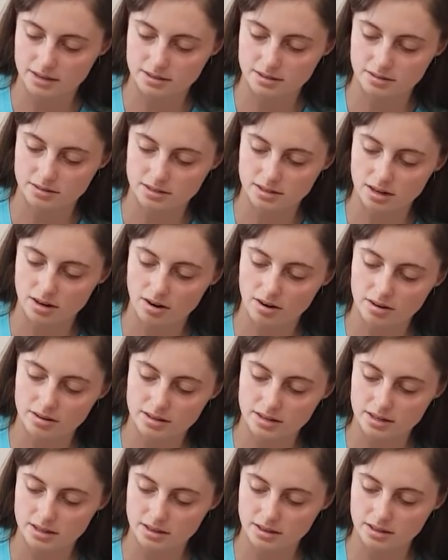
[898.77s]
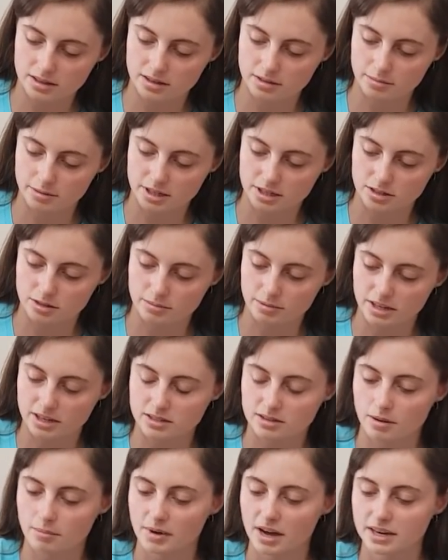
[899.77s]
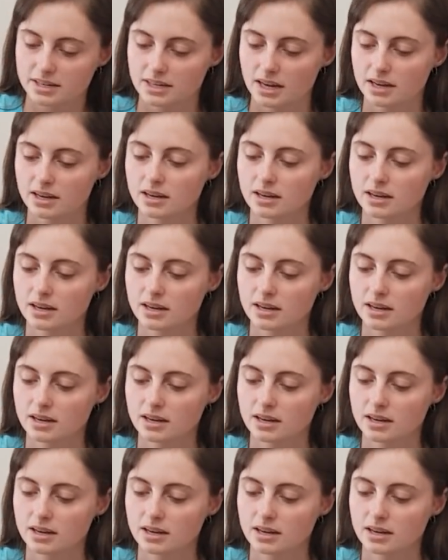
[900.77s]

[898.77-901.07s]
So it's only a little bit too big, so I might take